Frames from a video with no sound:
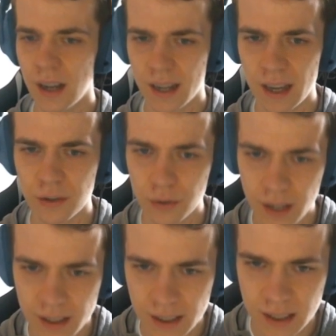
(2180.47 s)
can do
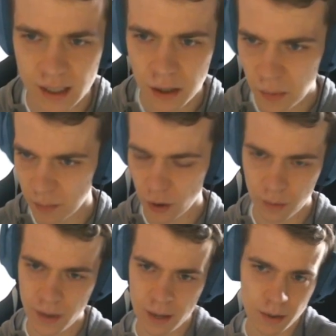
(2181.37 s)
that. It's a little bit more,
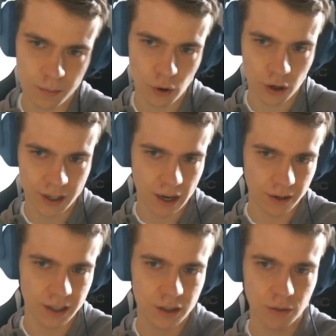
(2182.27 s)
maybe more now
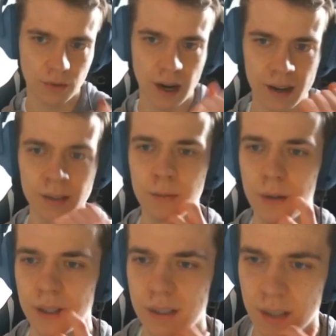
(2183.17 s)
into Wild,
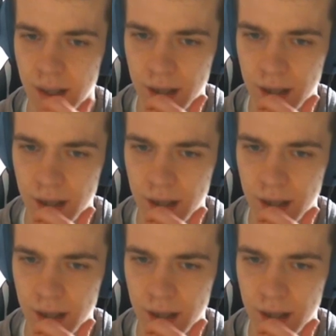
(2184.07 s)
but